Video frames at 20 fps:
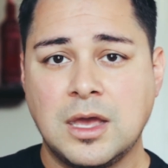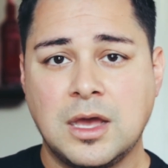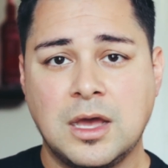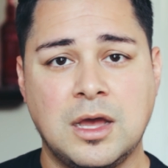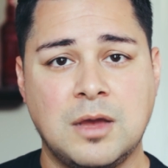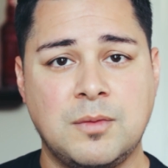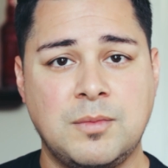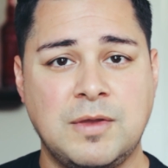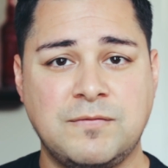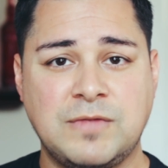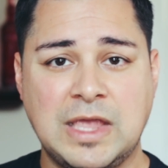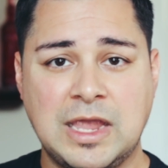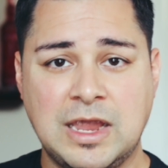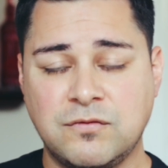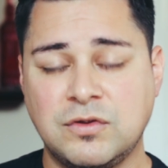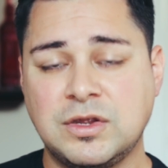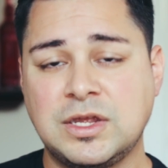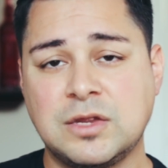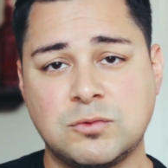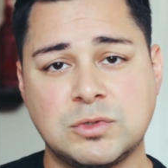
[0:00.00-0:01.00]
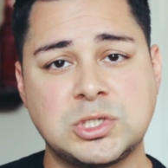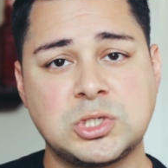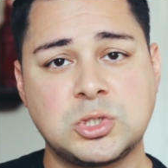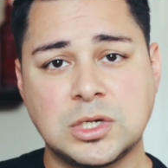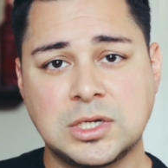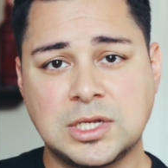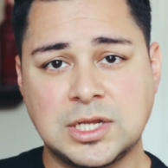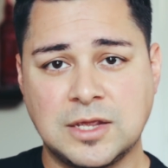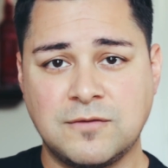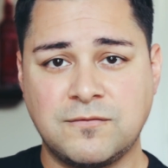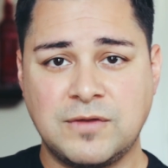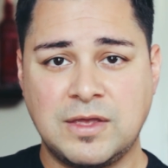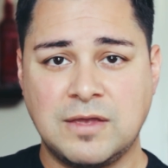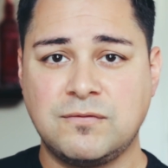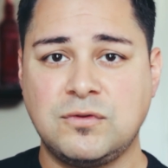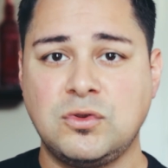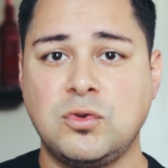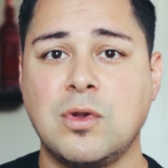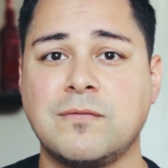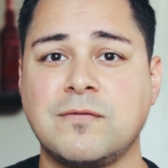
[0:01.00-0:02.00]
If they ever get restrictive,
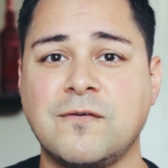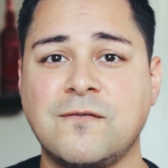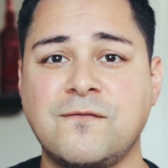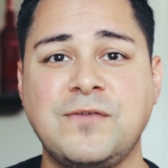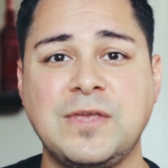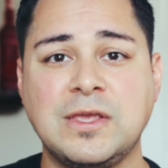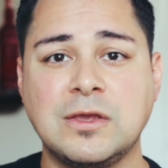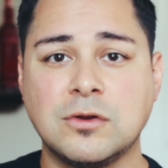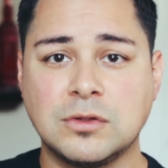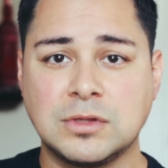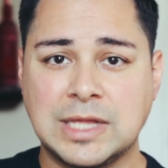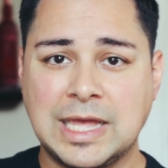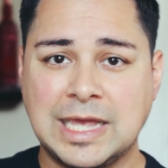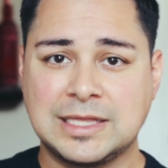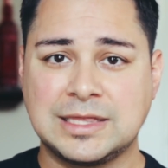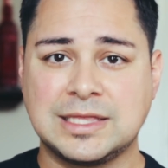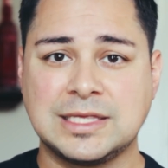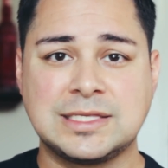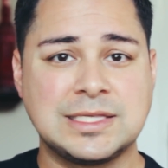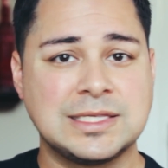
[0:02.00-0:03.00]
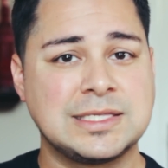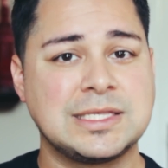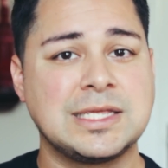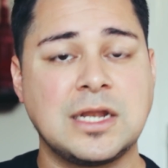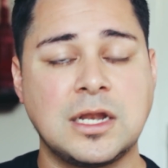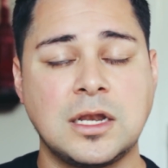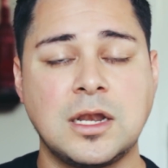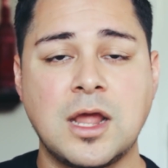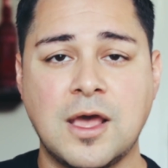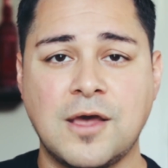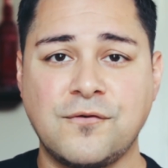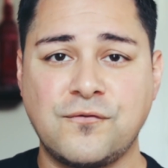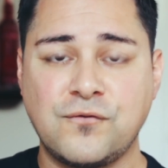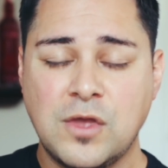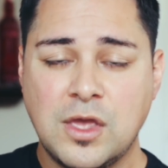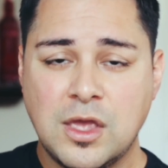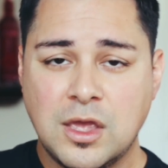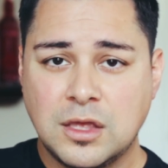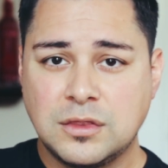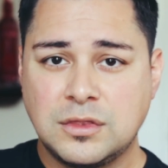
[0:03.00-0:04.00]
if you ever feel like this isn't enough,
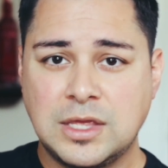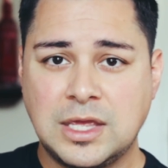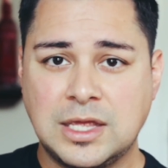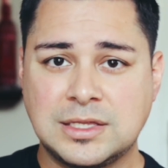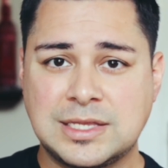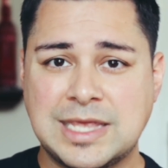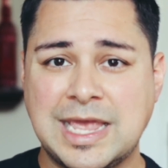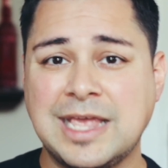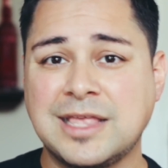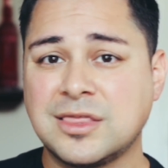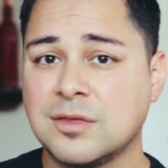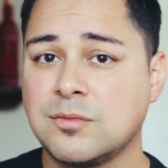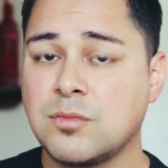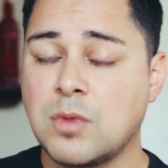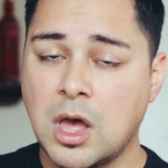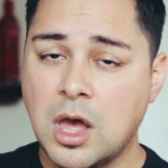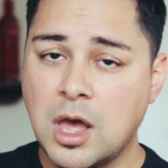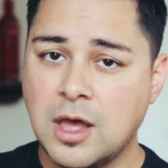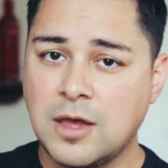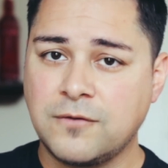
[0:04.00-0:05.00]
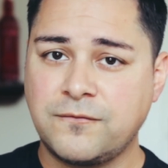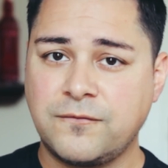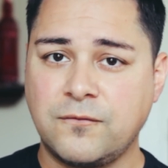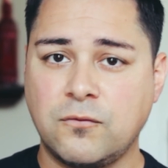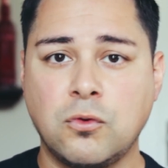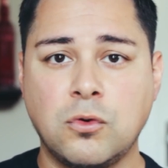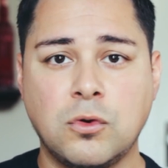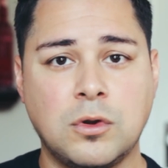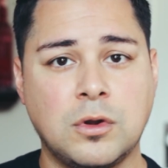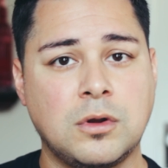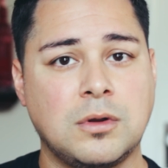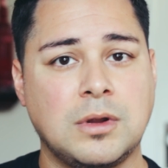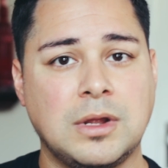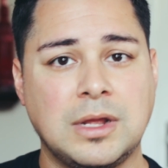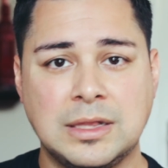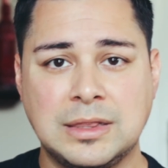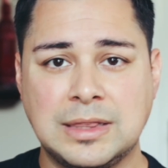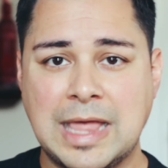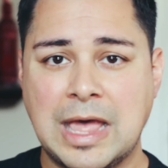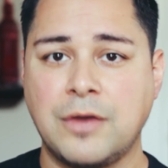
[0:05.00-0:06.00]
then take them off, or
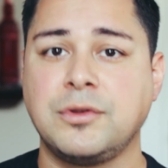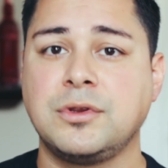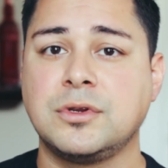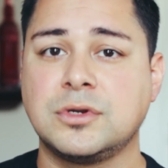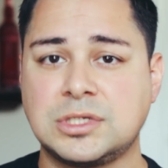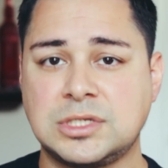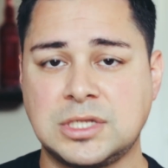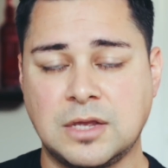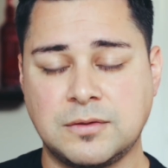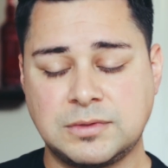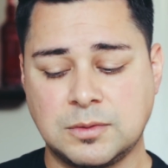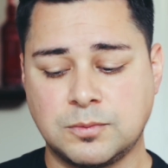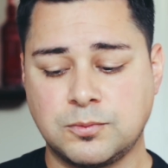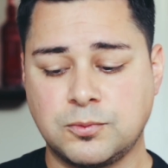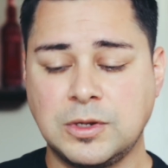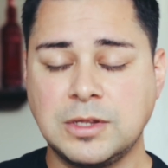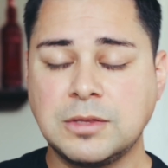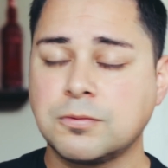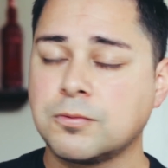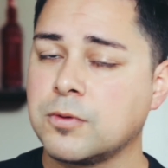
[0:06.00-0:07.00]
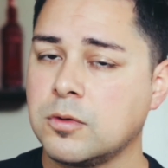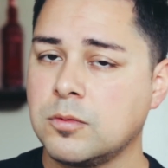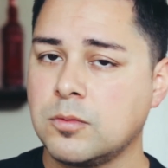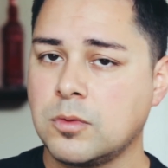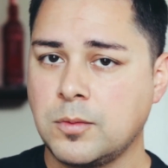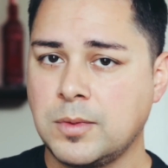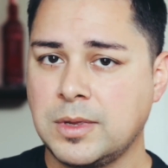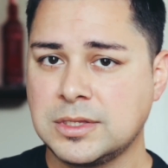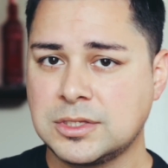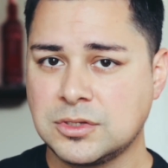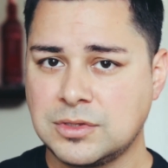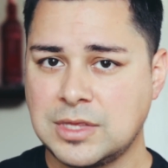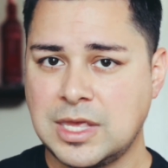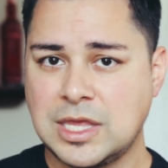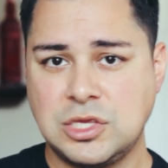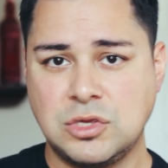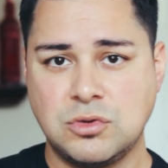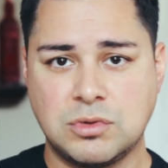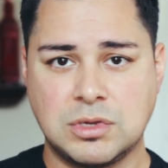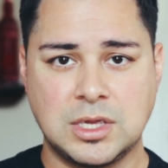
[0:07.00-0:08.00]
allow yourself to breathe for a moment so
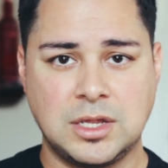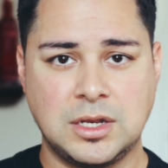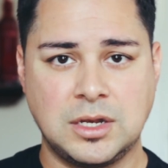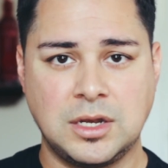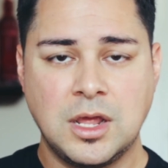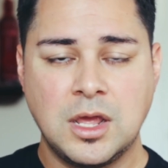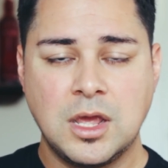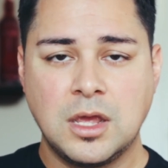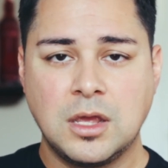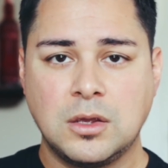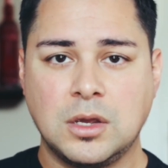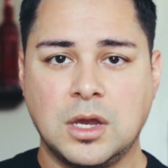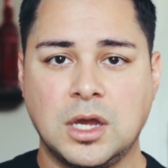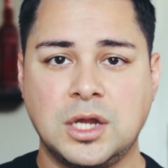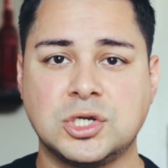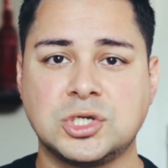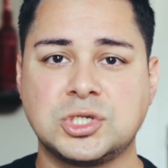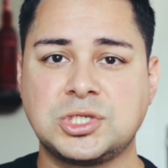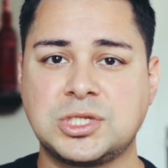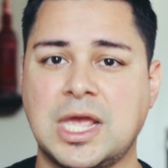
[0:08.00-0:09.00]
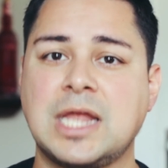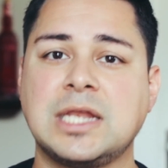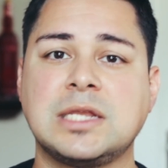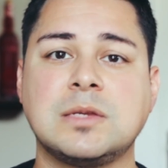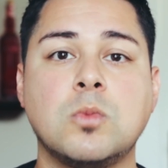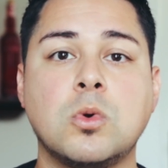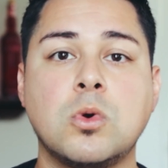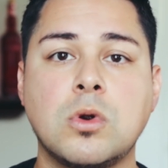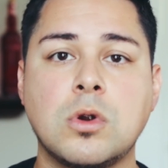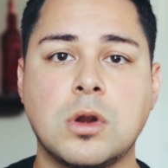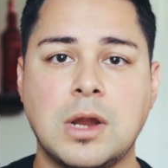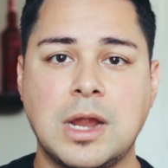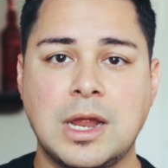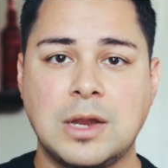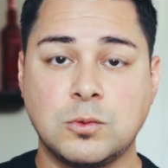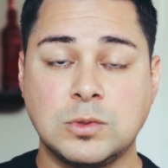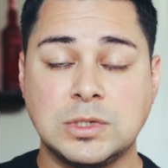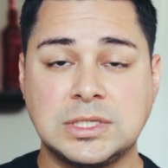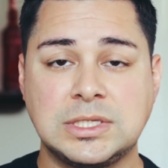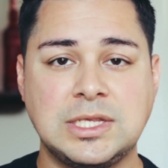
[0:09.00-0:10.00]
that you can understand more
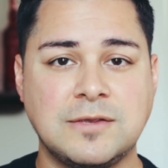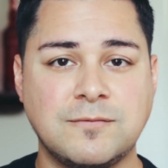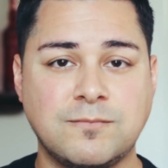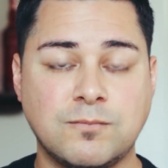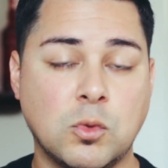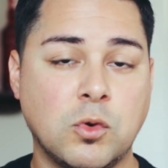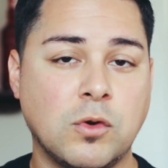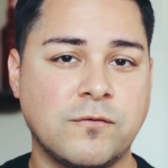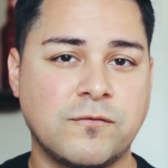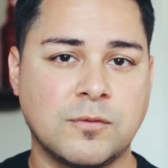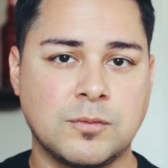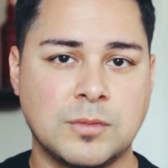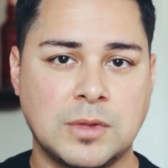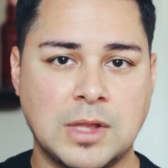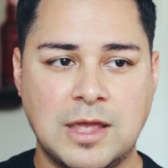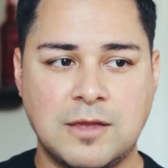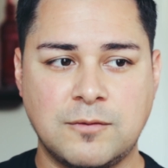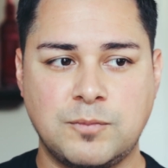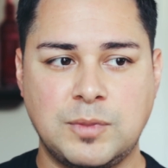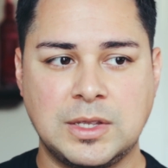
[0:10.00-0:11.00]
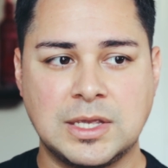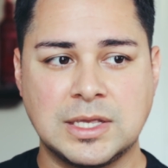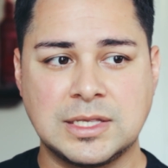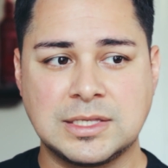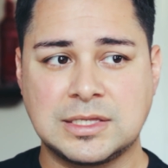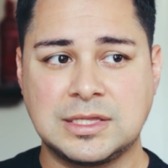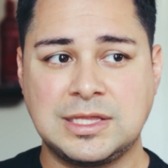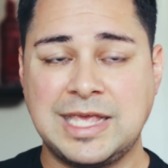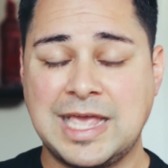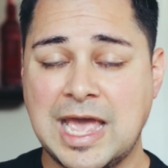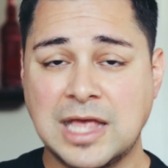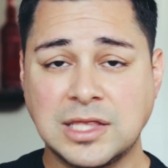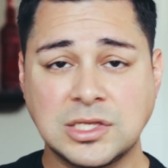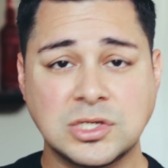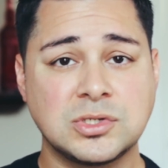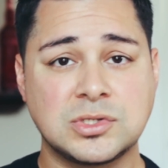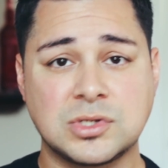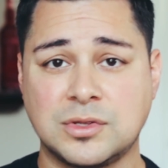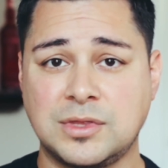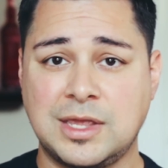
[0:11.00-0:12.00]
and receive more from life, because the
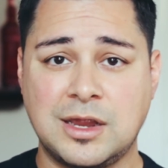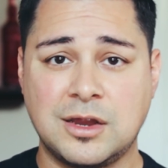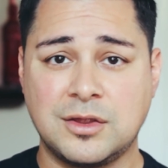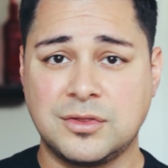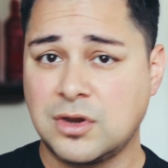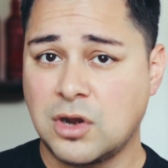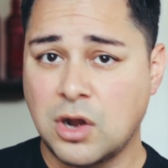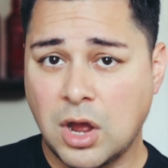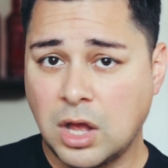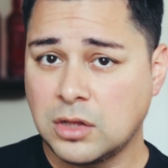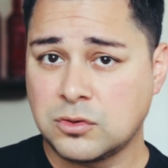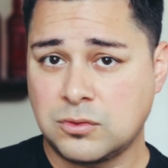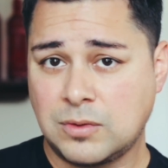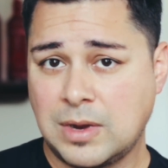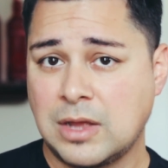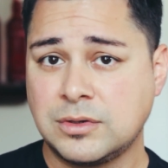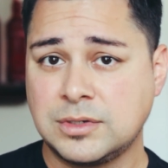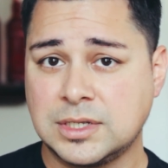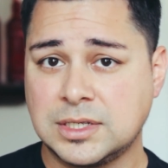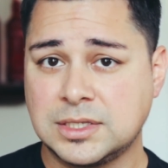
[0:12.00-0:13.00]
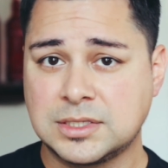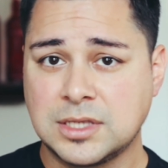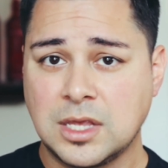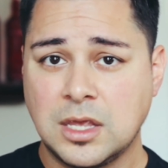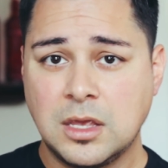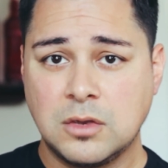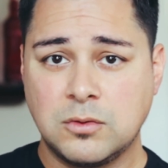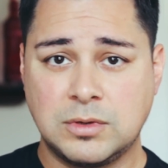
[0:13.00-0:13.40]
answers are there. They're all around us.